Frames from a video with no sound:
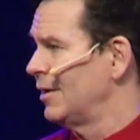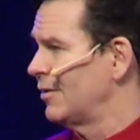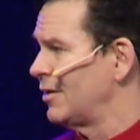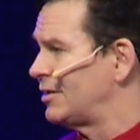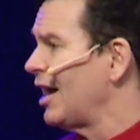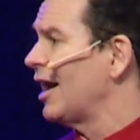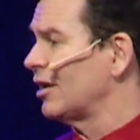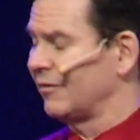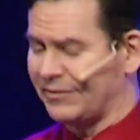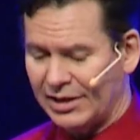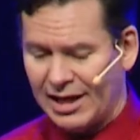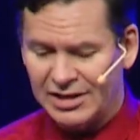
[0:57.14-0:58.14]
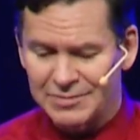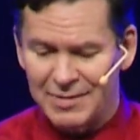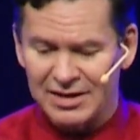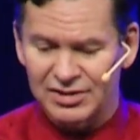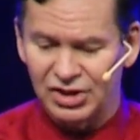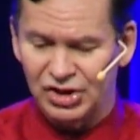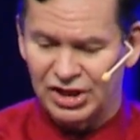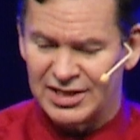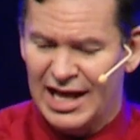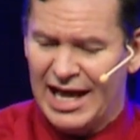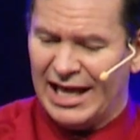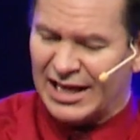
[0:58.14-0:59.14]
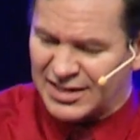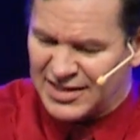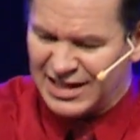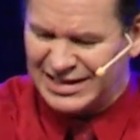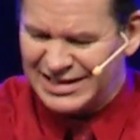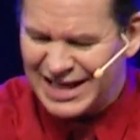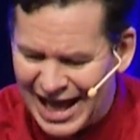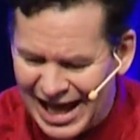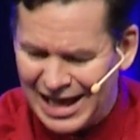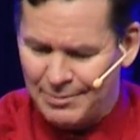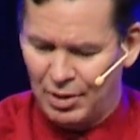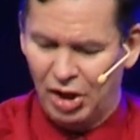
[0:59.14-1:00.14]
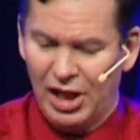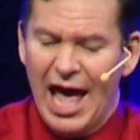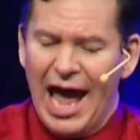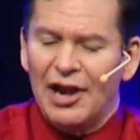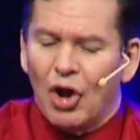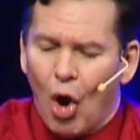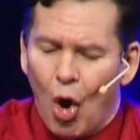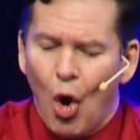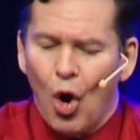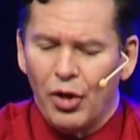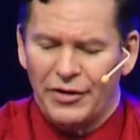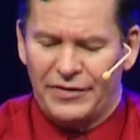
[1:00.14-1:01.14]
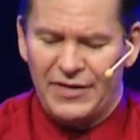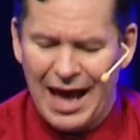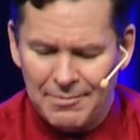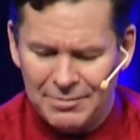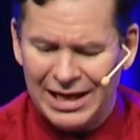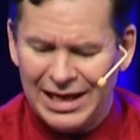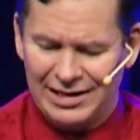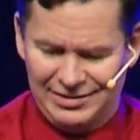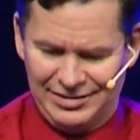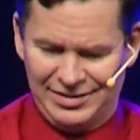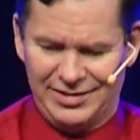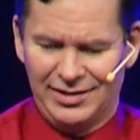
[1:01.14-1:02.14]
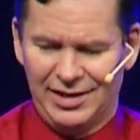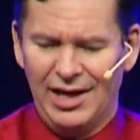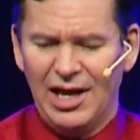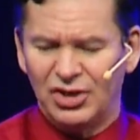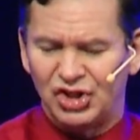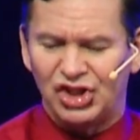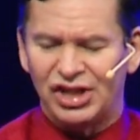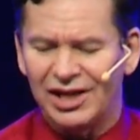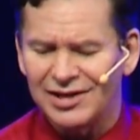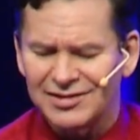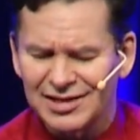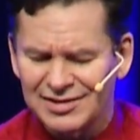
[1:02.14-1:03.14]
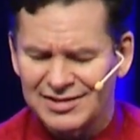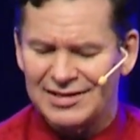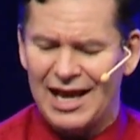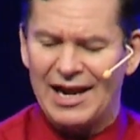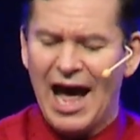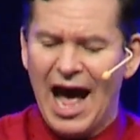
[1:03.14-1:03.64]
the title of today's message is, is The Table, and all that that means. Jesus said,